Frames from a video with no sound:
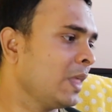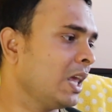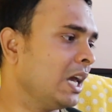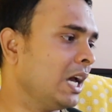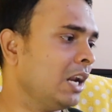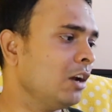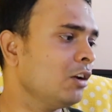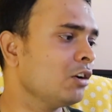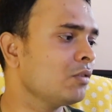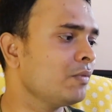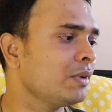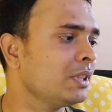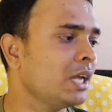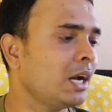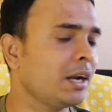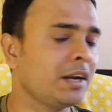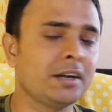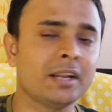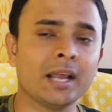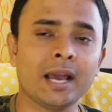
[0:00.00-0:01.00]
Along with
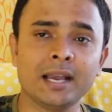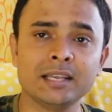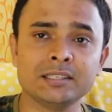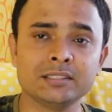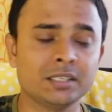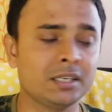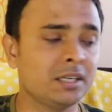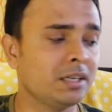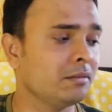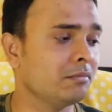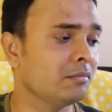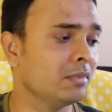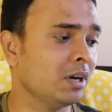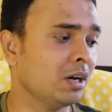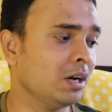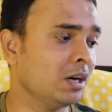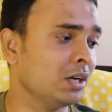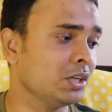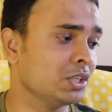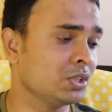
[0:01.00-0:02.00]
that, it has
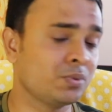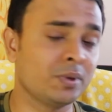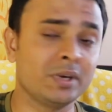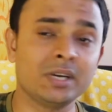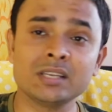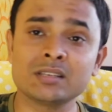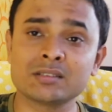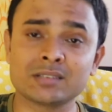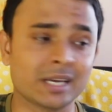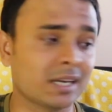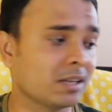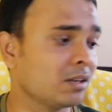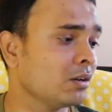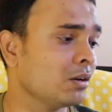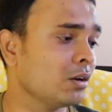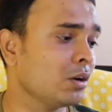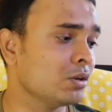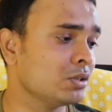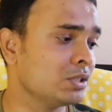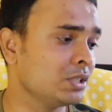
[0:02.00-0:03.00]
a Swedish
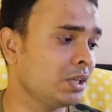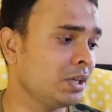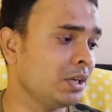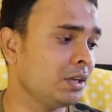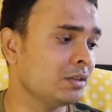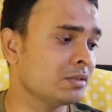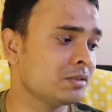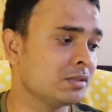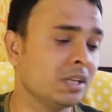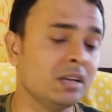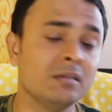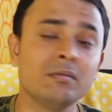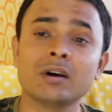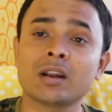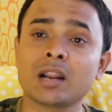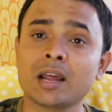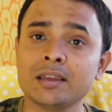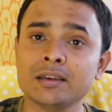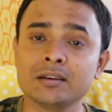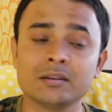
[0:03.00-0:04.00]
technology silver
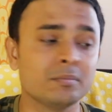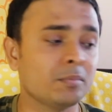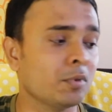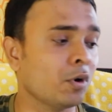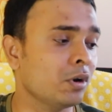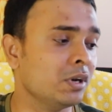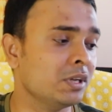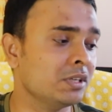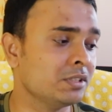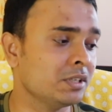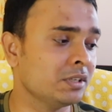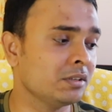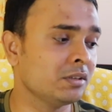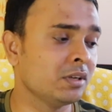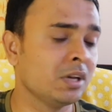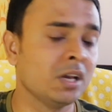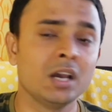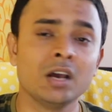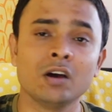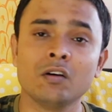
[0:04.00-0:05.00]
ion
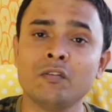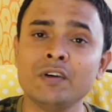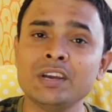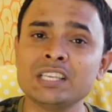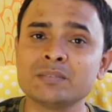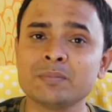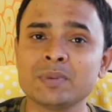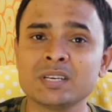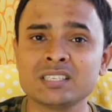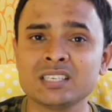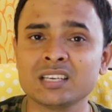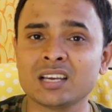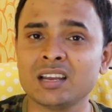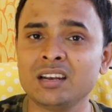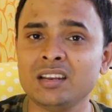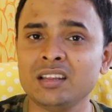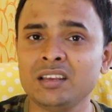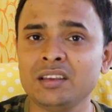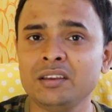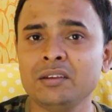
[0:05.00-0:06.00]
Polygiene, which
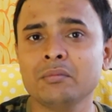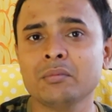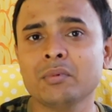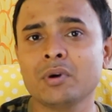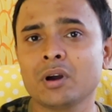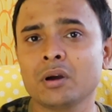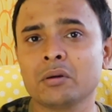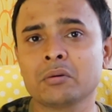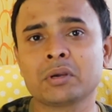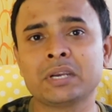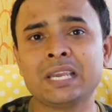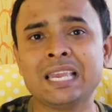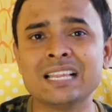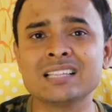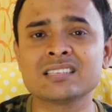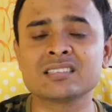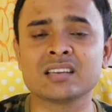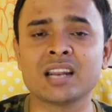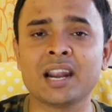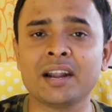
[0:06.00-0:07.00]
basically
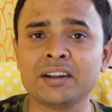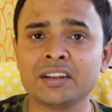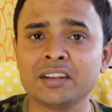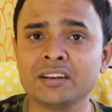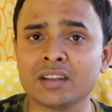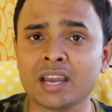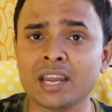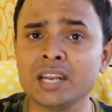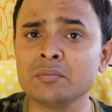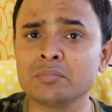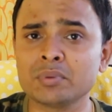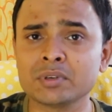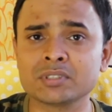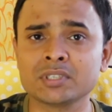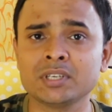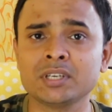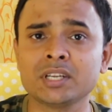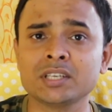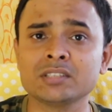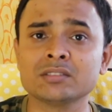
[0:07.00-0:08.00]
kills
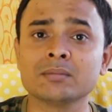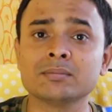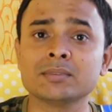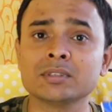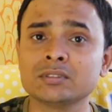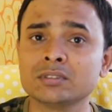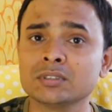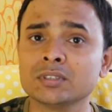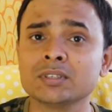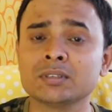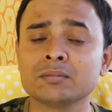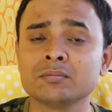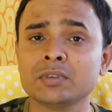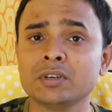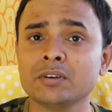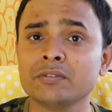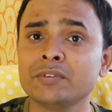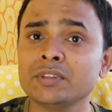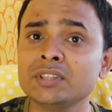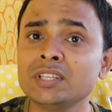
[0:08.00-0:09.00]
99% of the
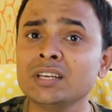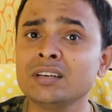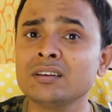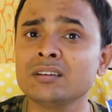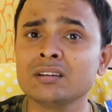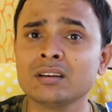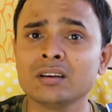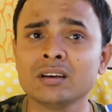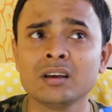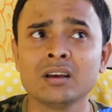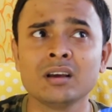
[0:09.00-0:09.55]
germ within